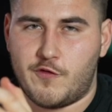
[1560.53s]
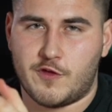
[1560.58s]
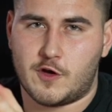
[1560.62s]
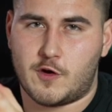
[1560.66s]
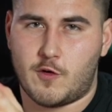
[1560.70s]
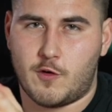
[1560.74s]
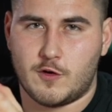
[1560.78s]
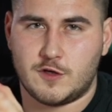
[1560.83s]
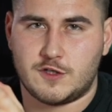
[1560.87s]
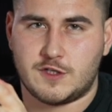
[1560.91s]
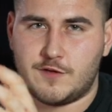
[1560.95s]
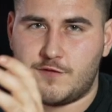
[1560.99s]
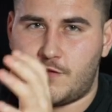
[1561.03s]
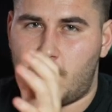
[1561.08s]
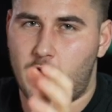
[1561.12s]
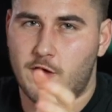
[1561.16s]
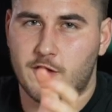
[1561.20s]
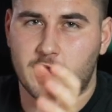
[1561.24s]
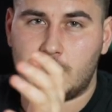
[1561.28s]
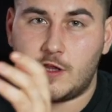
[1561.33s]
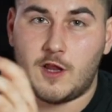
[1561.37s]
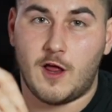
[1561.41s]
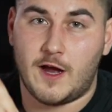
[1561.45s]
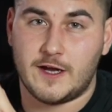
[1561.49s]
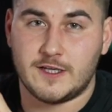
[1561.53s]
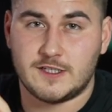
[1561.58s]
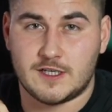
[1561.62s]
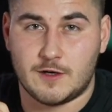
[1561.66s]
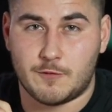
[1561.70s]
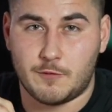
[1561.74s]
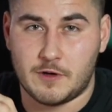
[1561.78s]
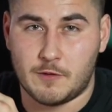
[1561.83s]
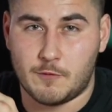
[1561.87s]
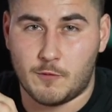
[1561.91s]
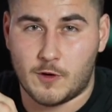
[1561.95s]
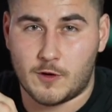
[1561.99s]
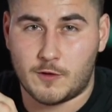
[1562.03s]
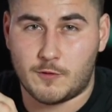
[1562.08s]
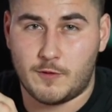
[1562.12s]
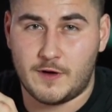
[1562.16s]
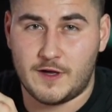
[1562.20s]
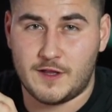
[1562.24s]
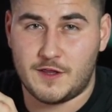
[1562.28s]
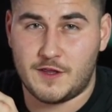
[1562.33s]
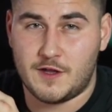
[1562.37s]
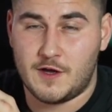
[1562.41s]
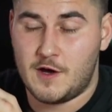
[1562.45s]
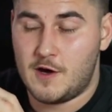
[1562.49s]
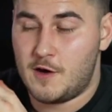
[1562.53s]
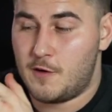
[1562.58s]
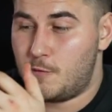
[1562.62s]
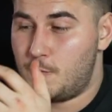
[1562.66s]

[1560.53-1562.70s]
the course of all the clients that we work with,